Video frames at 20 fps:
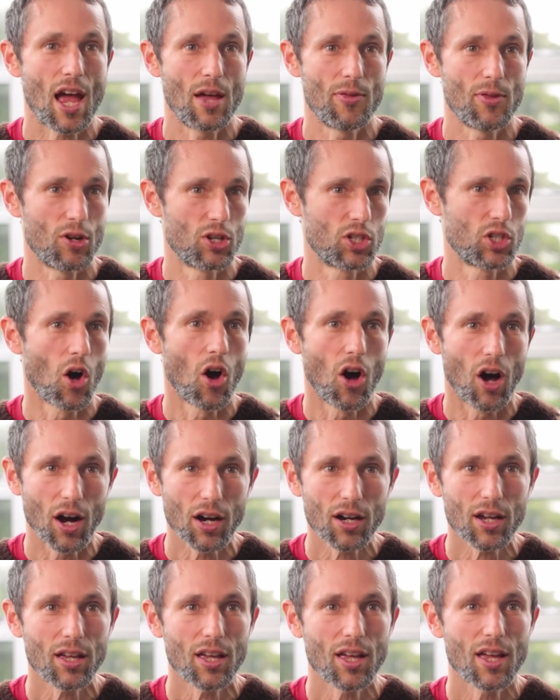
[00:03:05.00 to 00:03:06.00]
and their
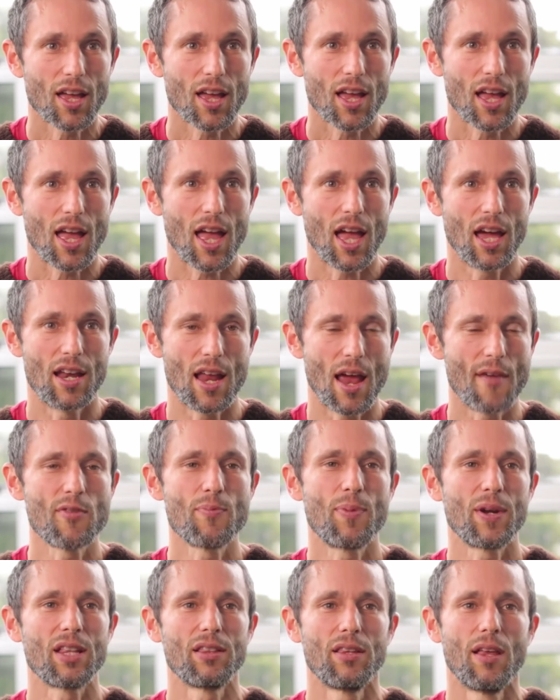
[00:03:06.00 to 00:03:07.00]
dog, and
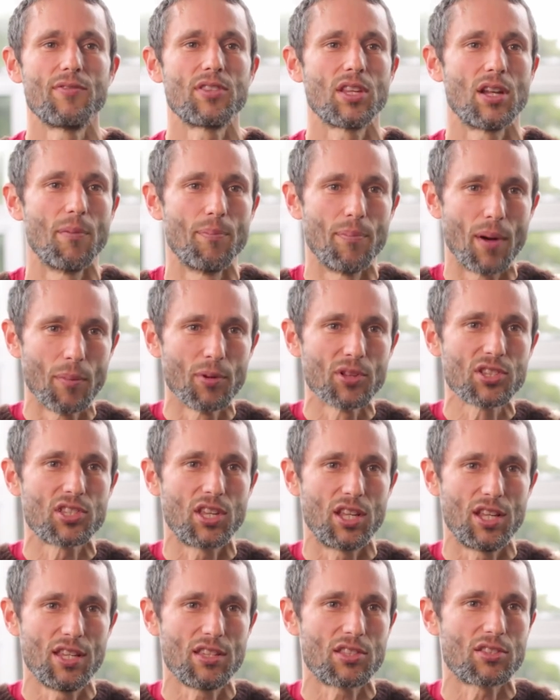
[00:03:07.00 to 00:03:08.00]
everybody lives in a bubble
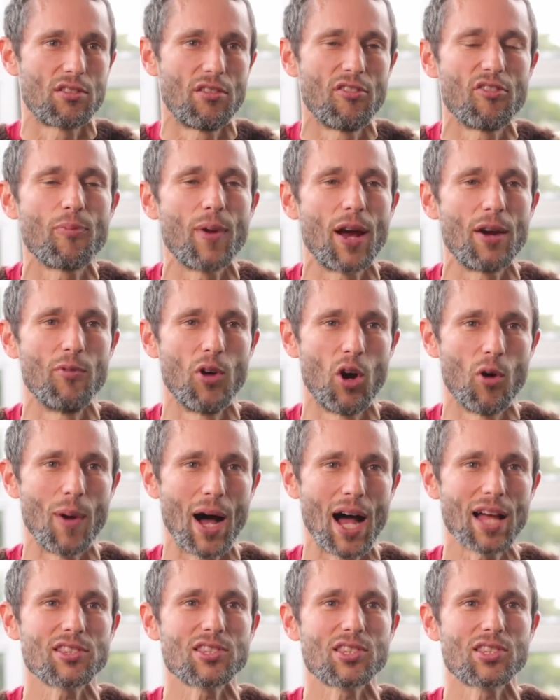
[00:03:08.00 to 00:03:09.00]
city served by
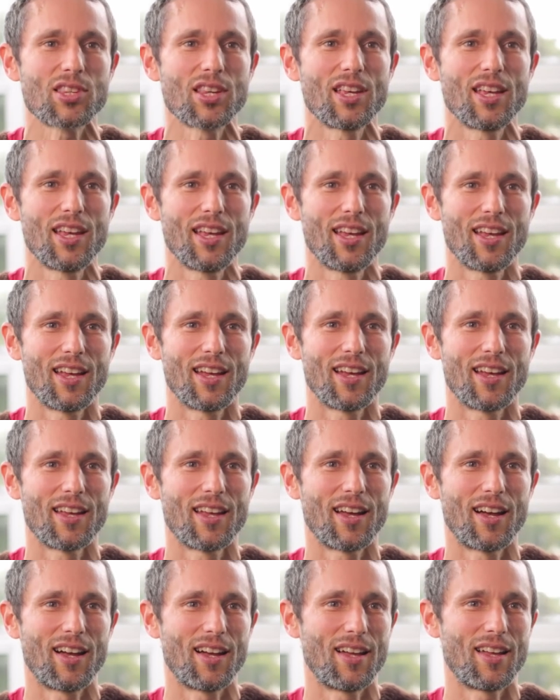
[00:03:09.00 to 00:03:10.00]
robots.
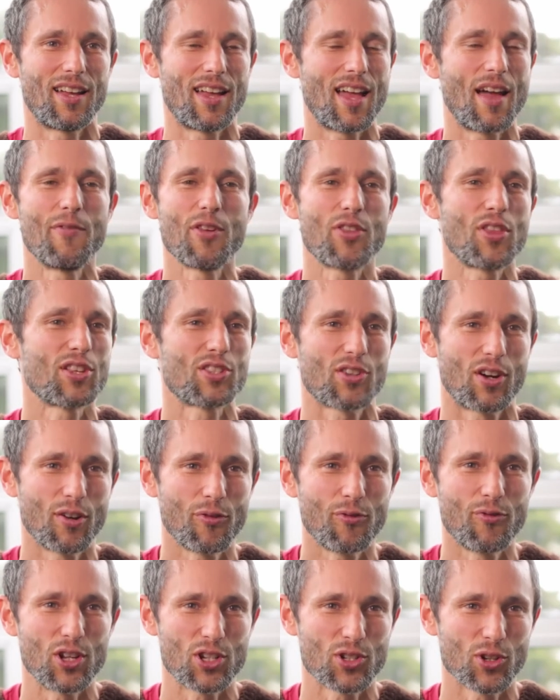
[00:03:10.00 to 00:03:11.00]
Uh, everything's
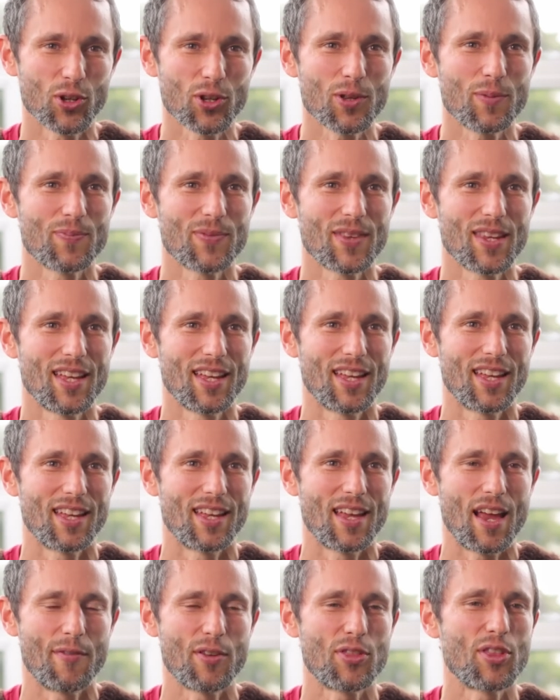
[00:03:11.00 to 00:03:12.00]
artificial,
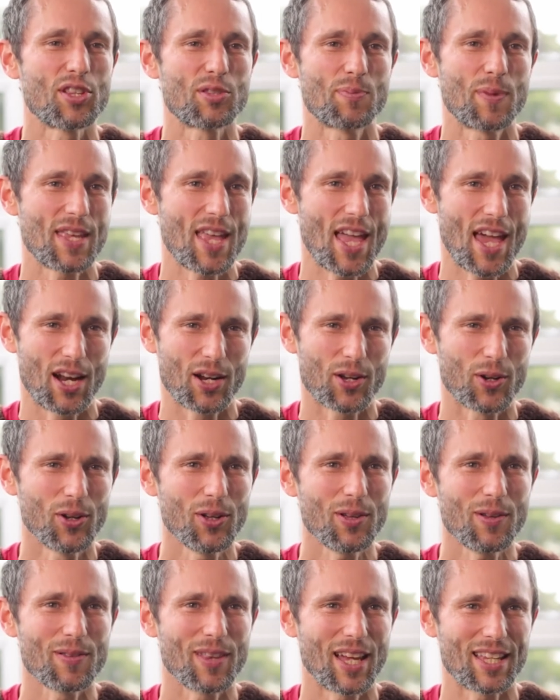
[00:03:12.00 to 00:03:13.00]
everything's
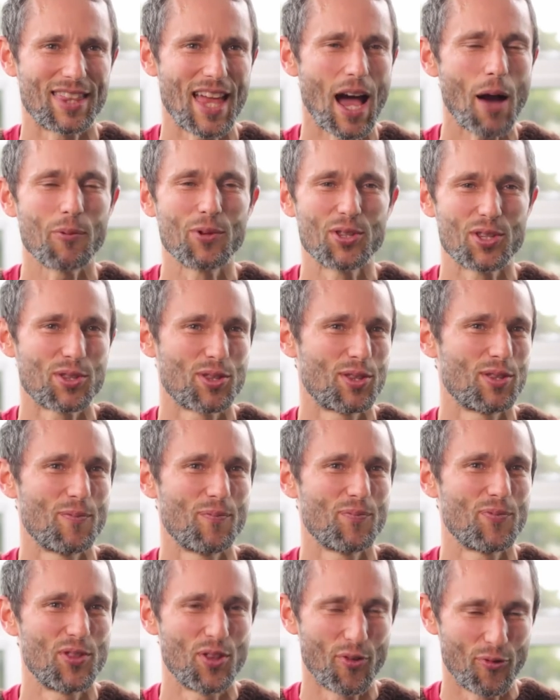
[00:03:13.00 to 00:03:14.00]
mechanical. Like that was
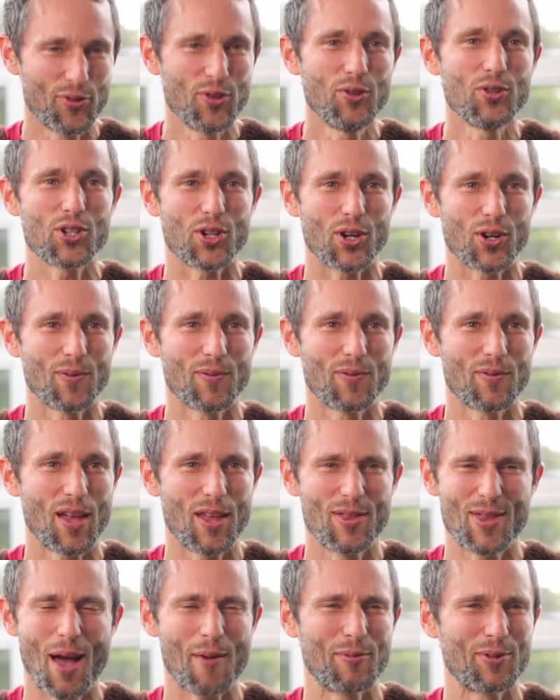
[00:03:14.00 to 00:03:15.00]
the future,
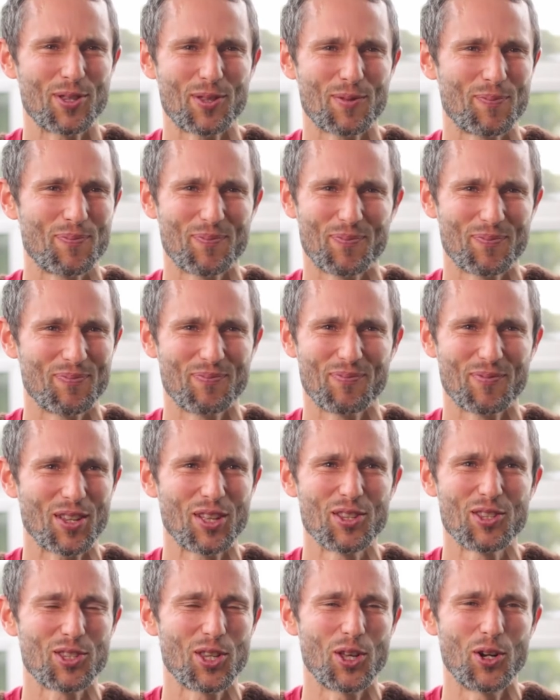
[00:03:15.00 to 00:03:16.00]
and that was
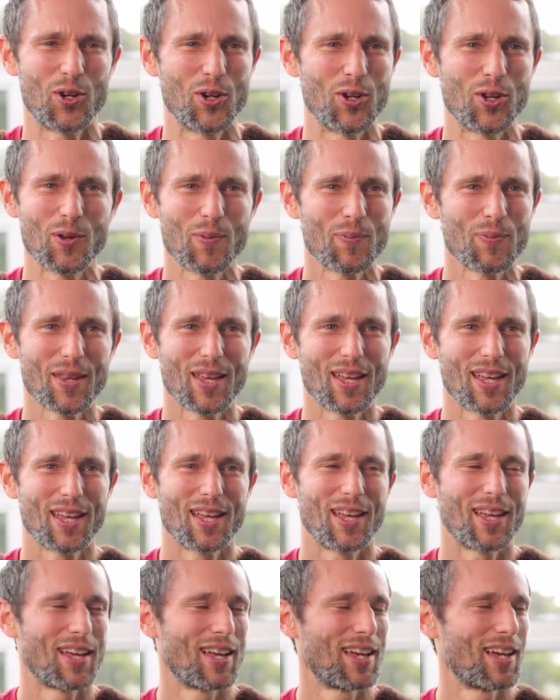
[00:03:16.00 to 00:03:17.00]
considered
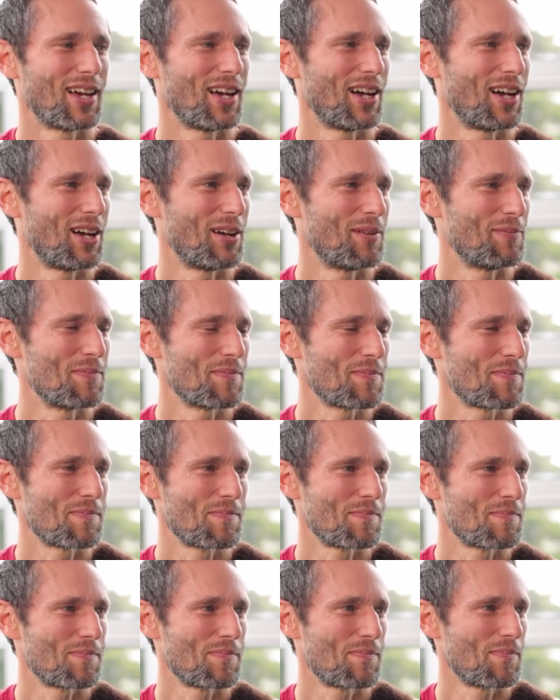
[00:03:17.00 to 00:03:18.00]
um,
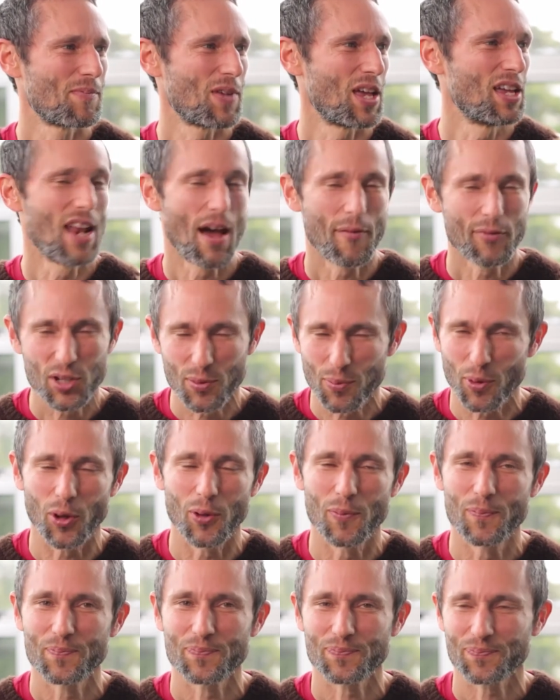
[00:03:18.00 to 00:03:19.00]

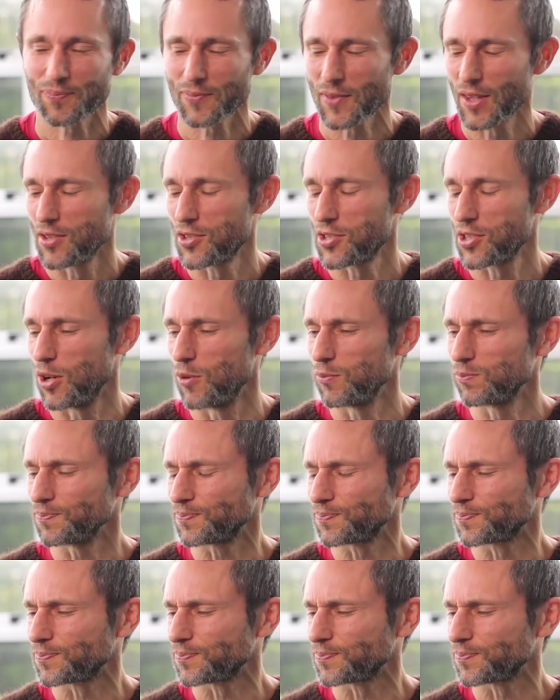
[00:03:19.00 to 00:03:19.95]
inevitable. So,